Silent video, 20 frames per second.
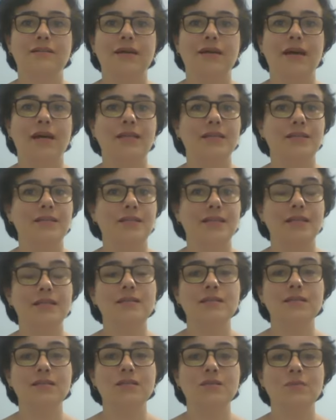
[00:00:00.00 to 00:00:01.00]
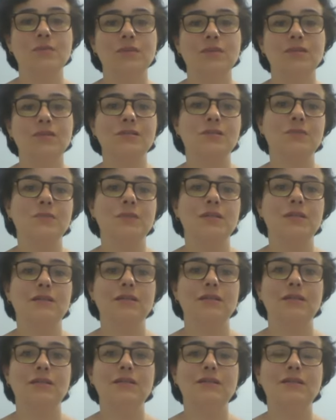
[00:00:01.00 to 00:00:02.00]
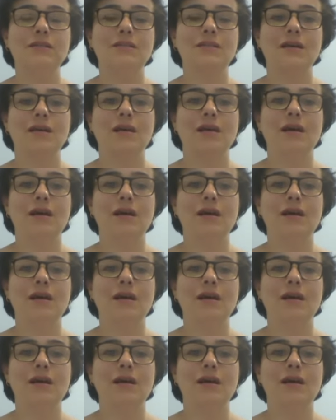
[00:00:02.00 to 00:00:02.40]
And a sentence with this word is,